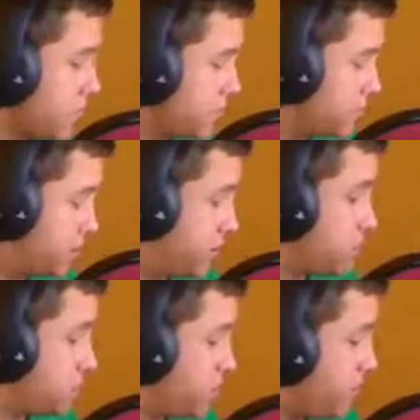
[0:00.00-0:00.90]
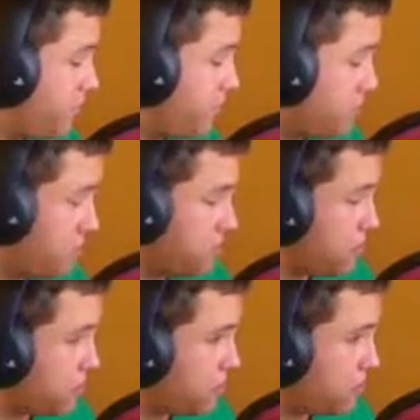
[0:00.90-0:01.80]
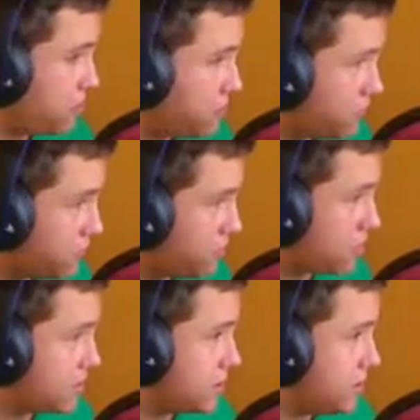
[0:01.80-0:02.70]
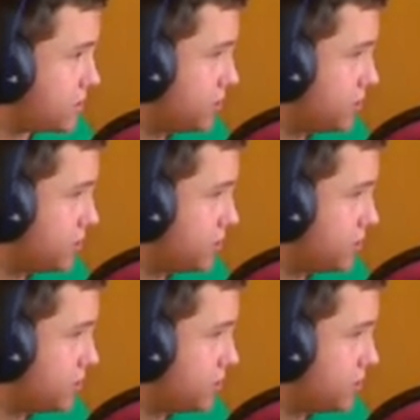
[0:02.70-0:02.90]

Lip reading: Excuse me, phone? Listen here,